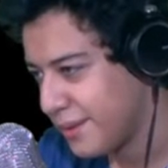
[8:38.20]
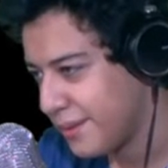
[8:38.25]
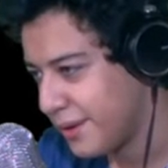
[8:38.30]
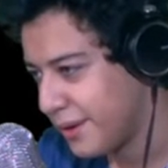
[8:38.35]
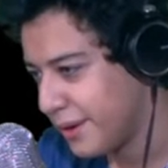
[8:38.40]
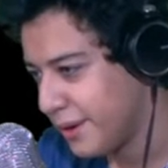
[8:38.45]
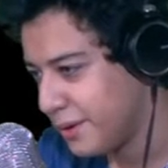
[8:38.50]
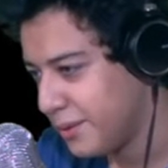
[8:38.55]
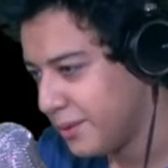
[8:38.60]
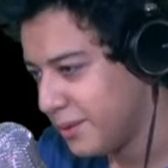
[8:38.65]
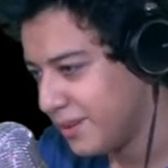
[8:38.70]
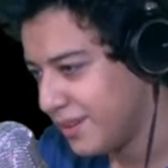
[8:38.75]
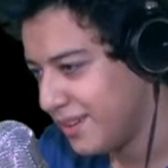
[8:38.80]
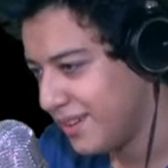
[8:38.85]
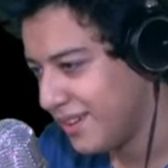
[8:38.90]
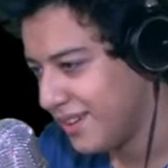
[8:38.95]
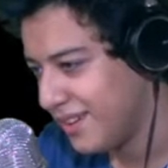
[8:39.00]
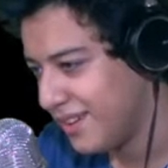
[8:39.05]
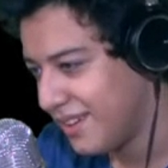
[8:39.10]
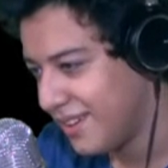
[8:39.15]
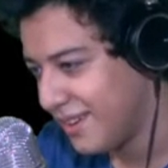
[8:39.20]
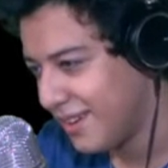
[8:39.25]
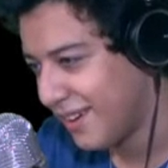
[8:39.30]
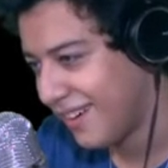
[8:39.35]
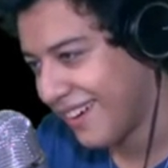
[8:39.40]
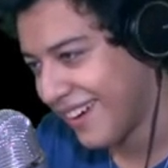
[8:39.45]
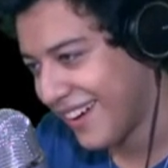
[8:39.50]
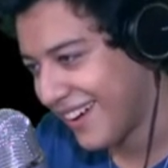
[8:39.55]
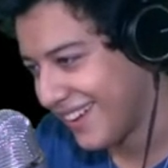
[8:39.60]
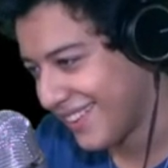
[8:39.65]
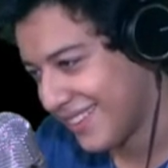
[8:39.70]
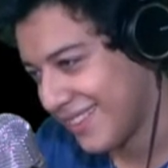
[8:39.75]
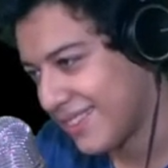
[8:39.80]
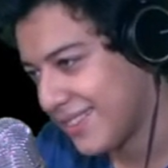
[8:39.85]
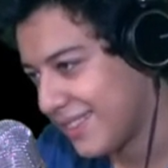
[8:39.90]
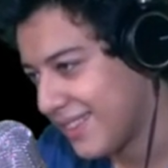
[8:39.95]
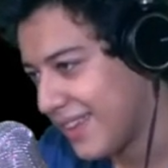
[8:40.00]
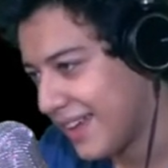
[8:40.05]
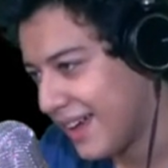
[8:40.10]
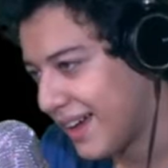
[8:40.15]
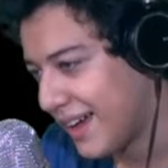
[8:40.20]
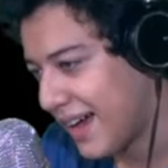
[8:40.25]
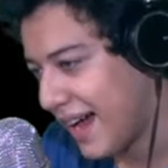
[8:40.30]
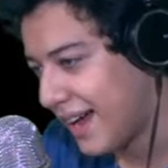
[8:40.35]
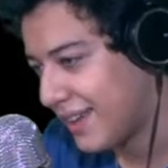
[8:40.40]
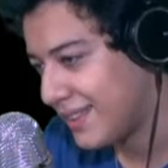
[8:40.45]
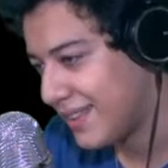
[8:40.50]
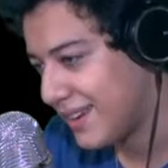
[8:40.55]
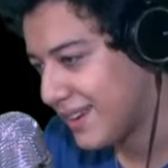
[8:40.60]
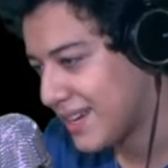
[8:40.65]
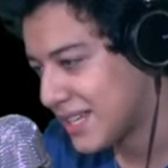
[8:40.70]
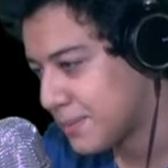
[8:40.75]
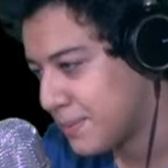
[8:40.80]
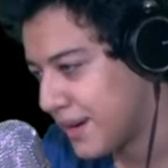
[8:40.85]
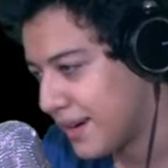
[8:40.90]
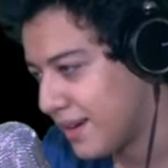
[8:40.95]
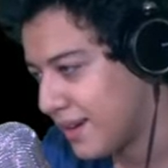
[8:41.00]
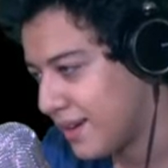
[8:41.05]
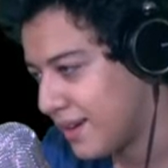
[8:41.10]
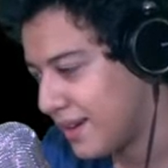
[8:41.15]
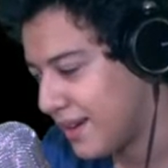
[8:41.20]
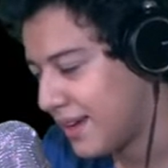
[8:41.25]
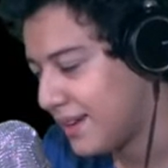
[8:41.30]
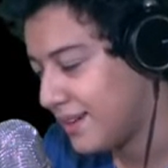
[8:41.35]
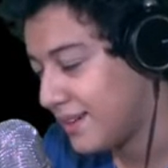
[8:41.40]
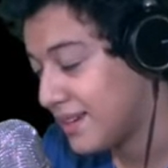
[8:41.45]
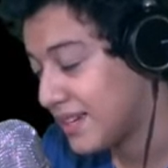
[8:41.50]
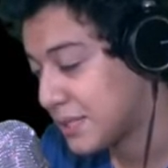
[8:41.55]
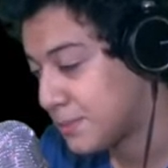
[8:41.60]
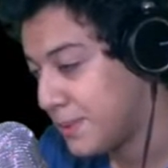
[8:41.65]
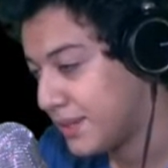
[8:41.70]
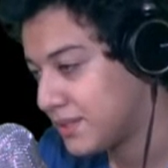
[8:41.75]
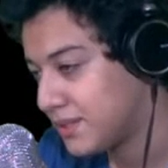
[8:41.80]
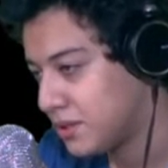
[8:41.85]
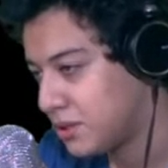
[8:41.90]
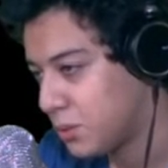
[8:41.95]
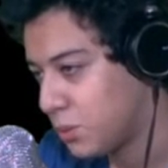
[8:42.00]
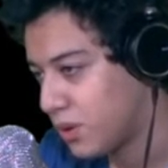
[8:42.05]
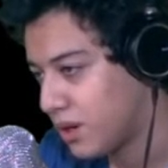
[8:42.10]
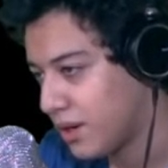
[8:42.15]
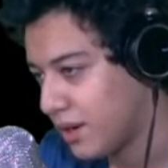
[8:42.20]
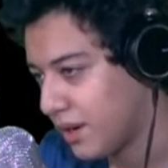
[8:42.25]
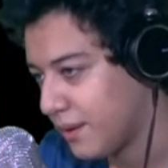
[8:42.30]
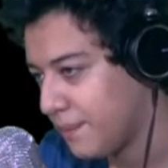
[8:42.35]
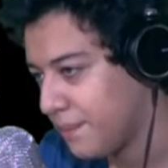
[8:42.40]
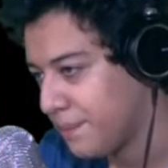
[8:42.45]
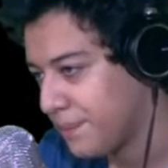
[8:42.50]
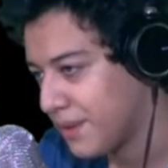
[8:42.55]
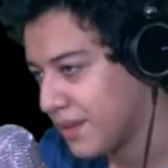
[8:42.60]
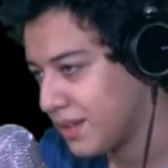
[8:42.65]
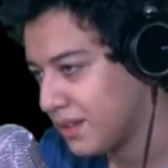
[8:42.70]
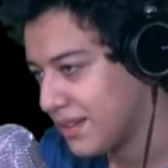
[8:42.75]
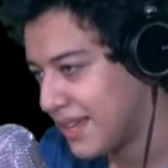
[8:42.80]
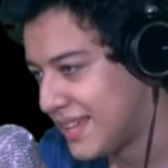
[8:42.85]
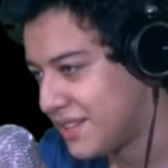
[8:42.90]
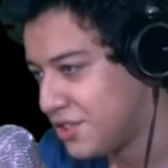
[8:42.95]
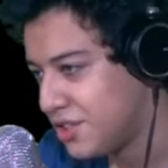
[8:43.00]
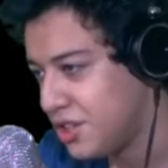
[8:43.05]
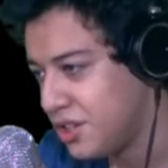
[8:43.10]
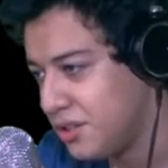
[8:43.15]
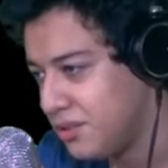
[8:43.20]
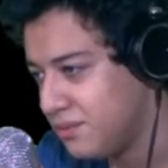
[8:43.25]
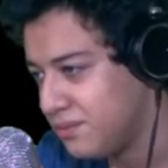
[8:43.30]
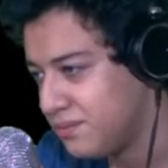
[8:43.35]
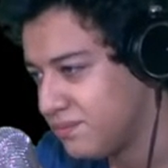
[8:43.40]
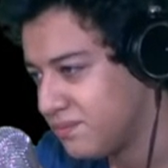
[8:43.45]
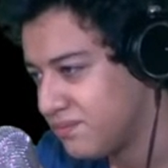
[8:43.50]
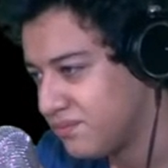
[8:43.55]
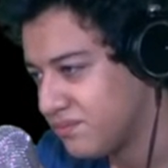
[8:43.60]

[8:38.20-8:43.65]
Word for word: No? Okay, yeah, I didn't expect it to work. A lantern?